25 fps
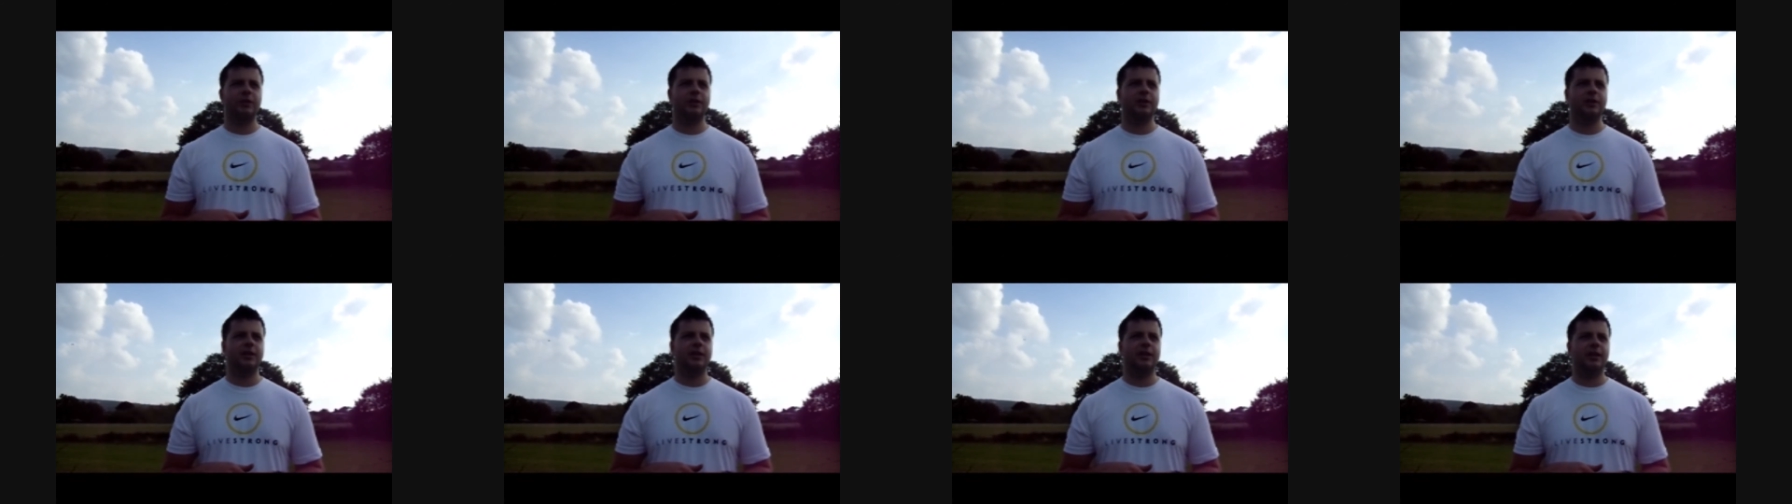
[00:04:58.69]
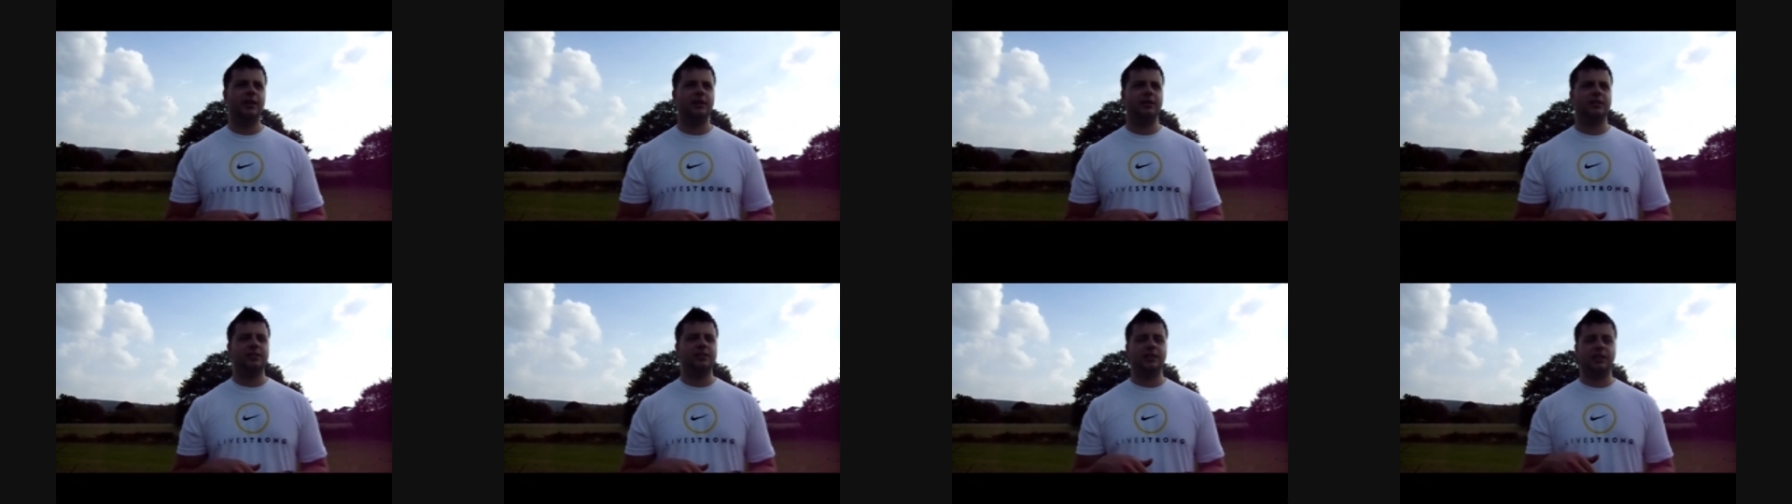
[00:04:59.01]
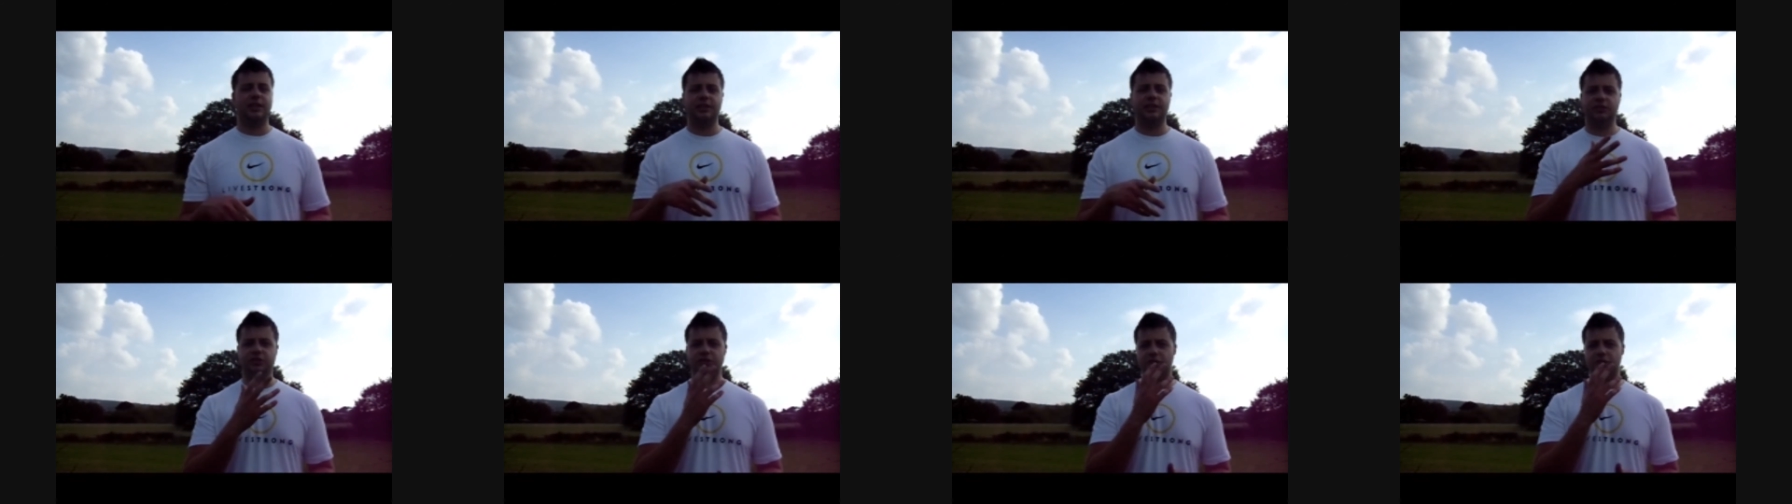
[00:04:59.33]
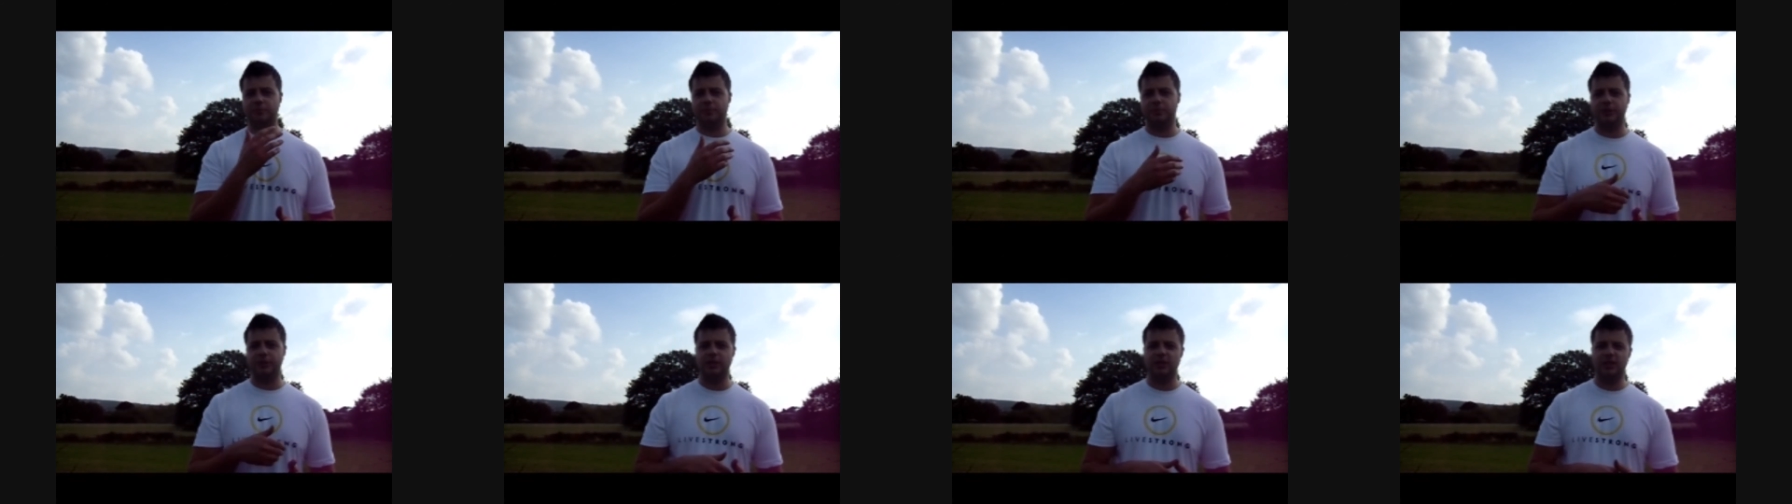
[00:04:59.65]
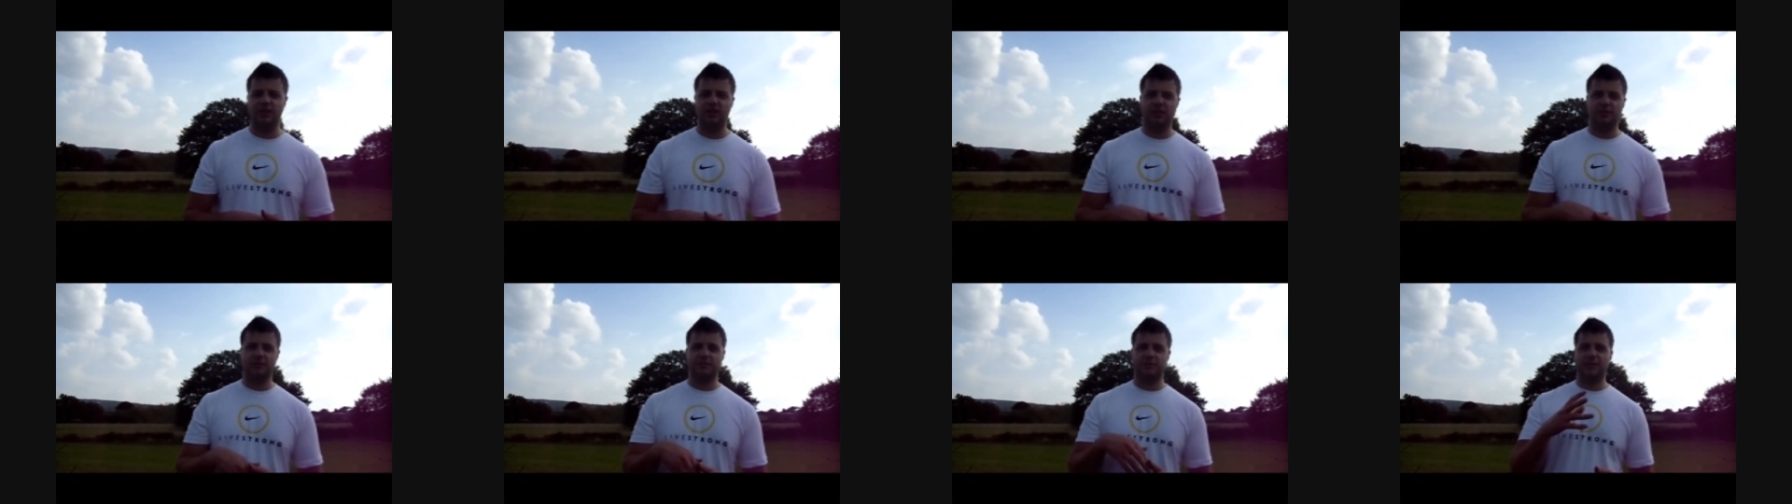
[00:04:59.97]
uh, it'll injure the bird
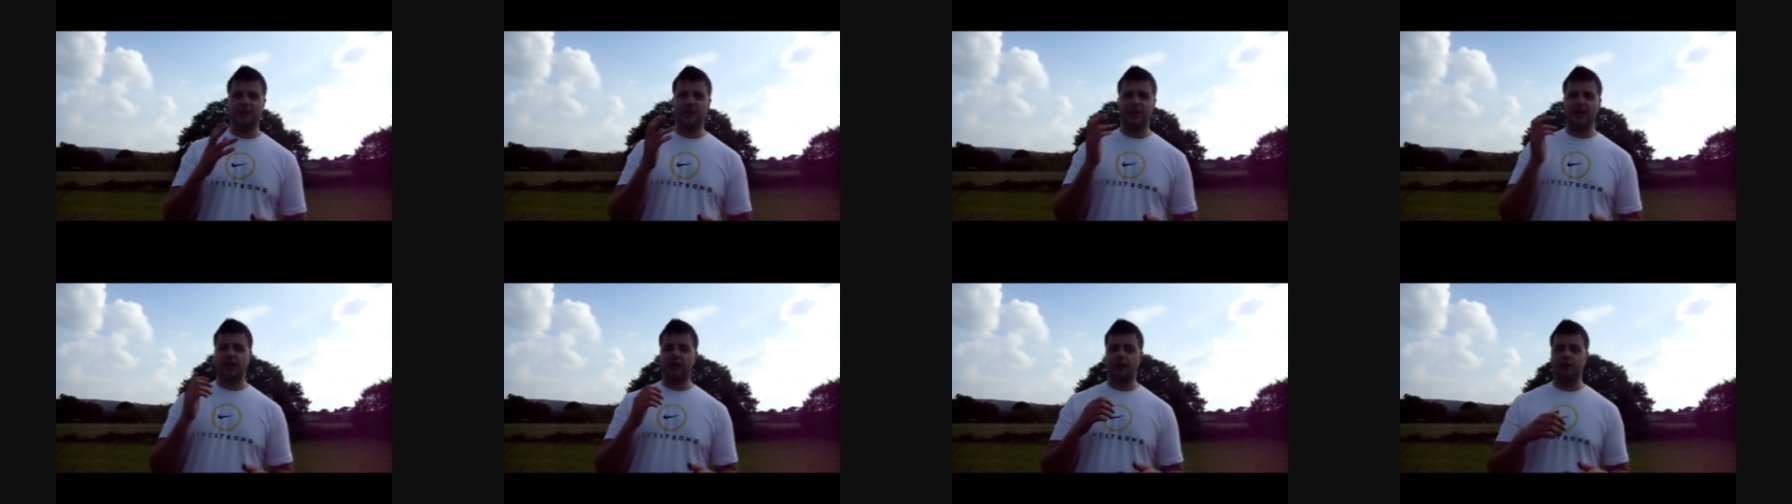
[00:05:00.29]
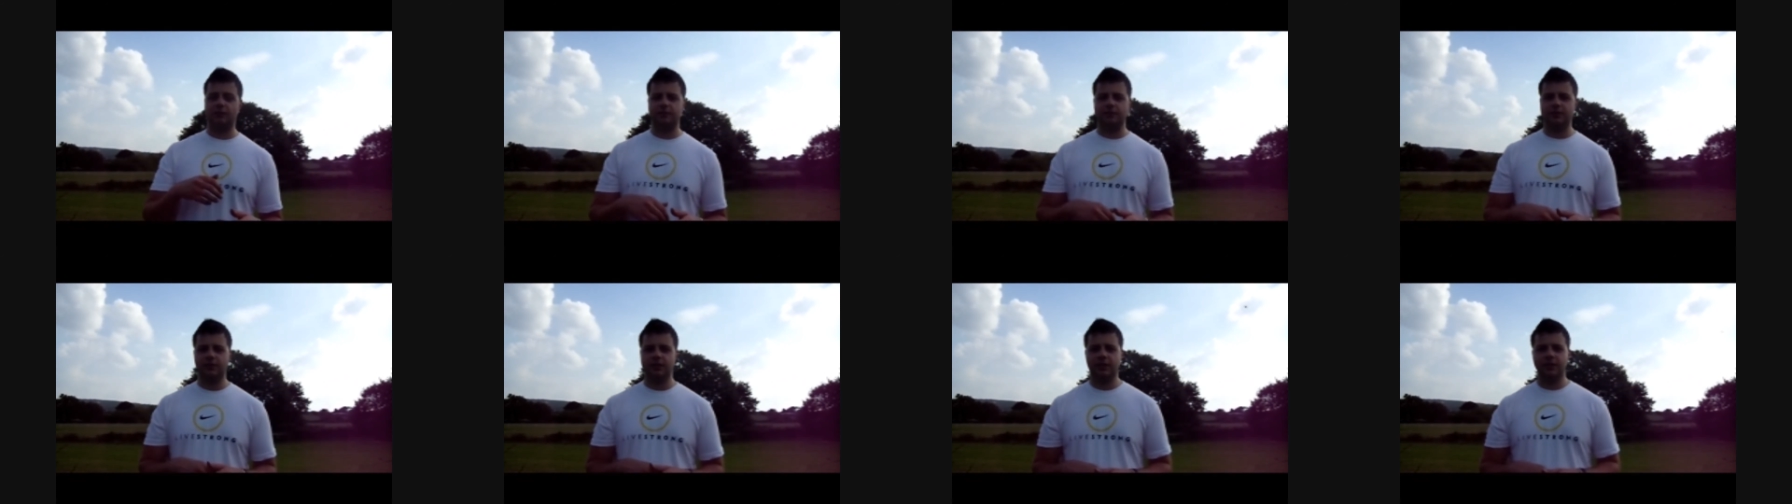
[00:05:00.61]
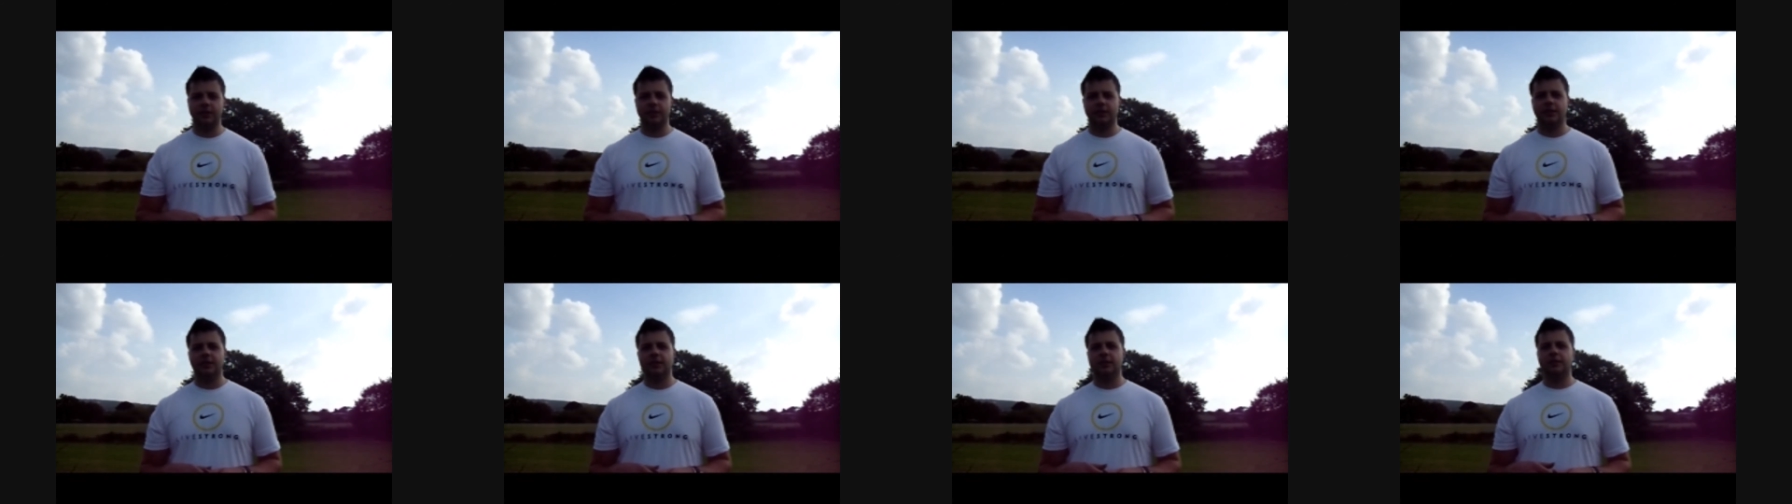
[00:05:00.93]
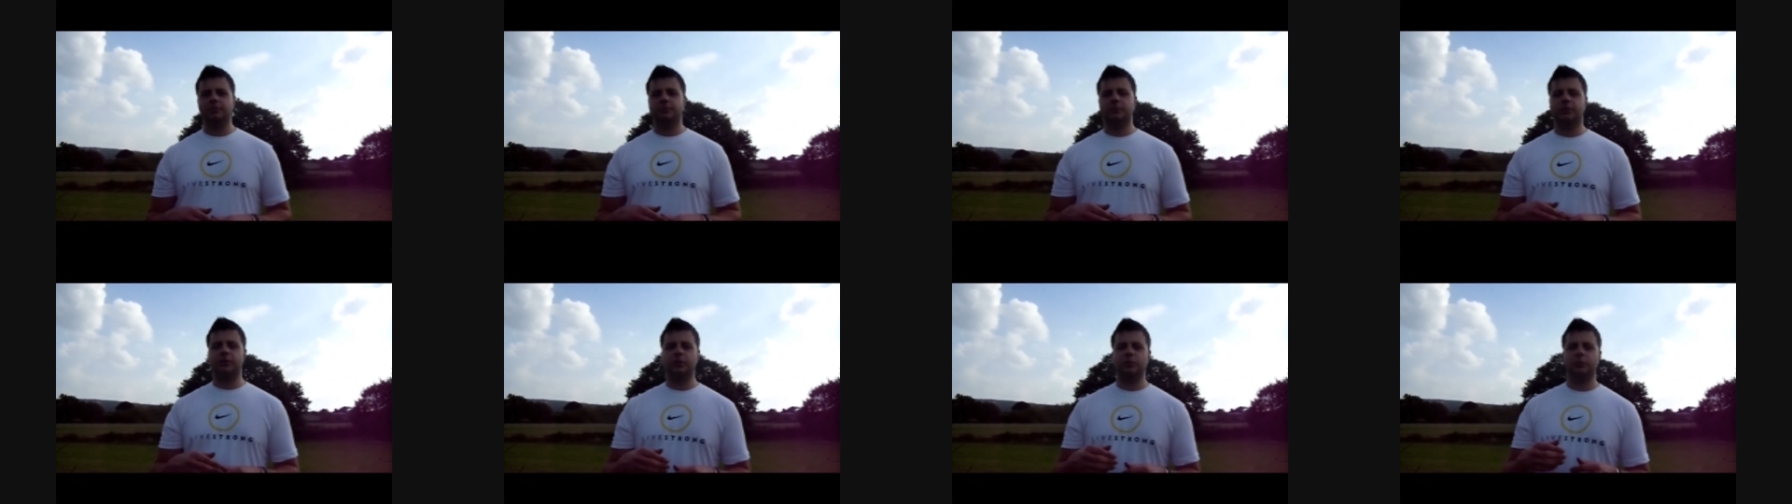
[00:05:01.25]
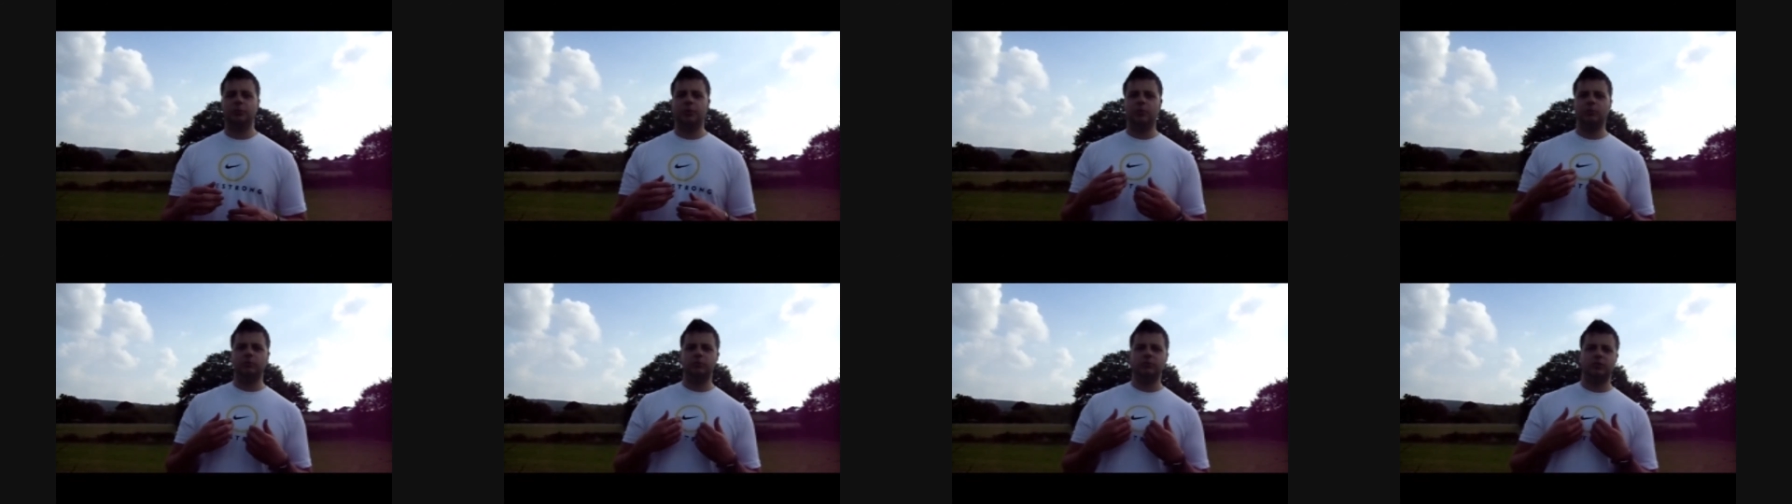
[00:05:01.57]
and it'll fly off but it
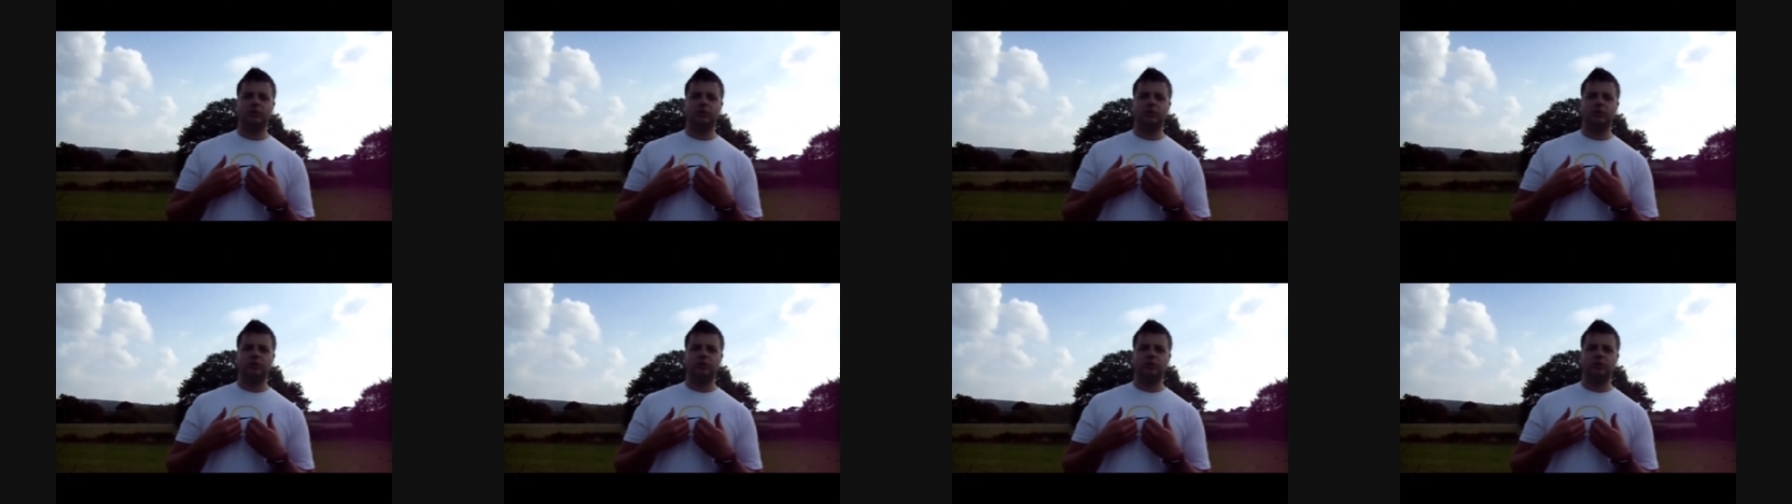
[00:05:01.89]
won't